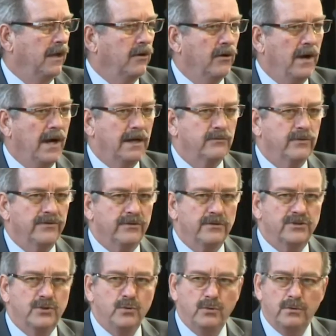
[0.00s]
they interact with
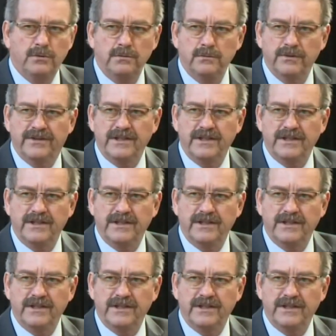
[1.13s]
their school,